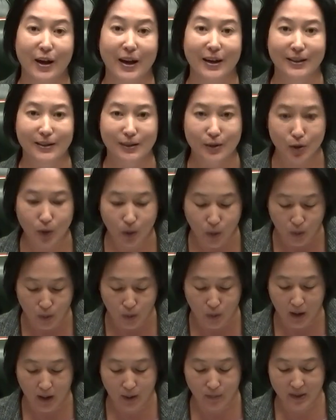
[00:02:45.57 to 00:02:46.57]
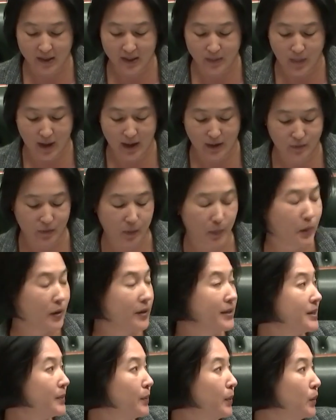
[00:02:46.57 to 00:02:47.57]
at its core a respect for
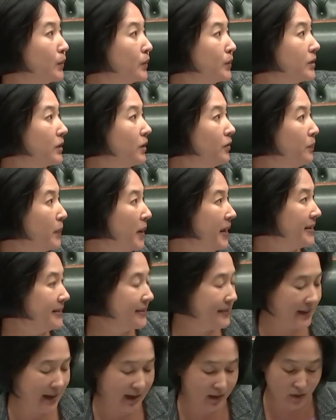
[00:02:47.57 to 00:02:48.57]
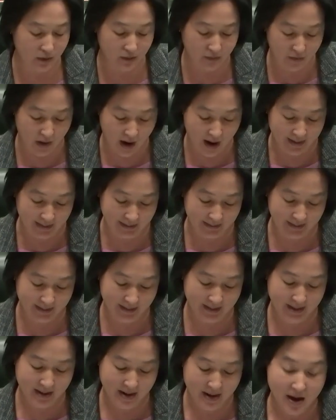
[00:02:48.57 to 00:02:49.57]
principles of peace and
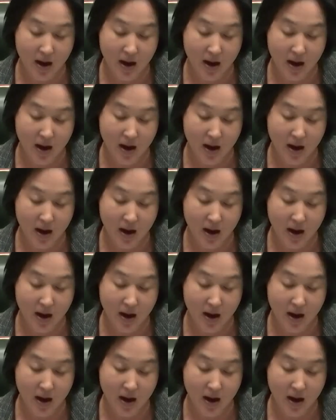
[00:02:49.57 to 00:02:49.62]
non-violence.